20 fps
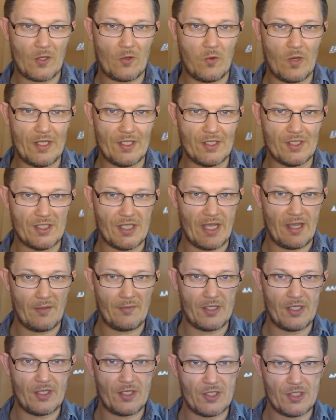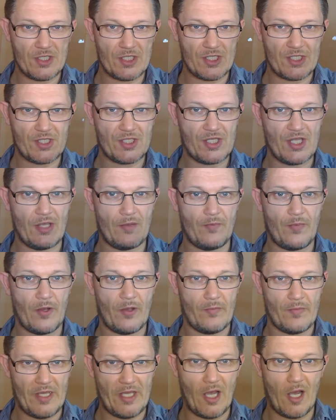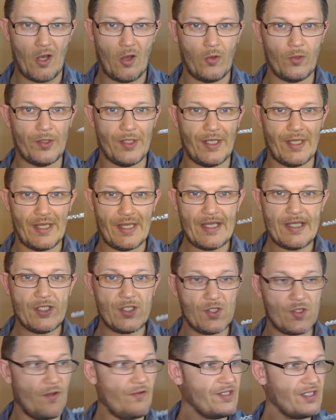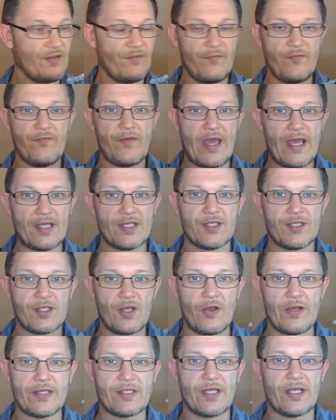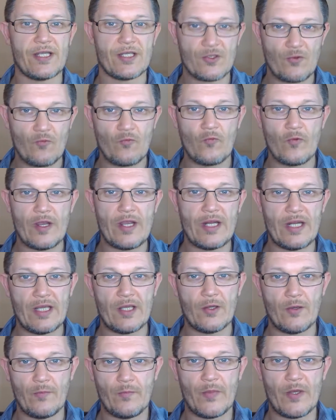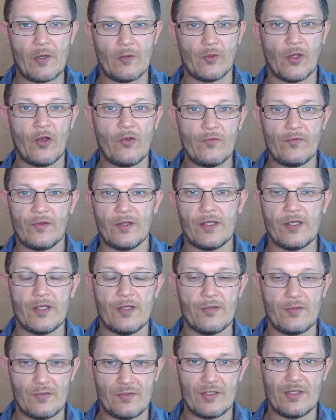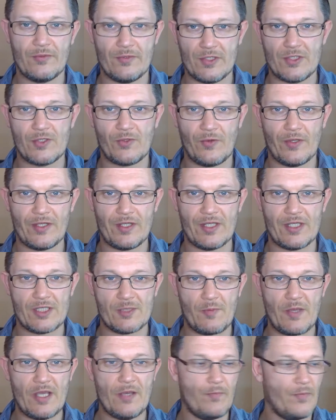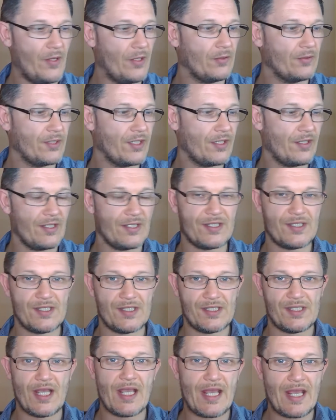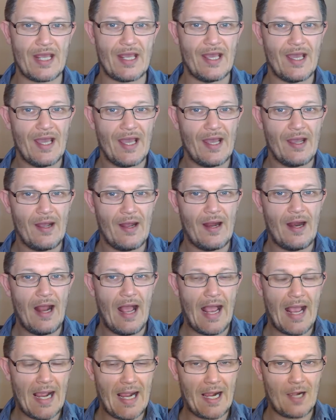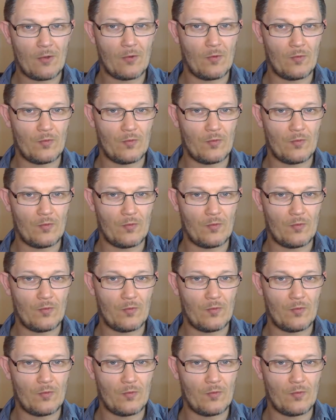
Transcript: Quinjet. I mean, you can just see by me holding it, it's a fair size, and it's a really good build. Hopefully you enjoyed the speed build. You kind of see how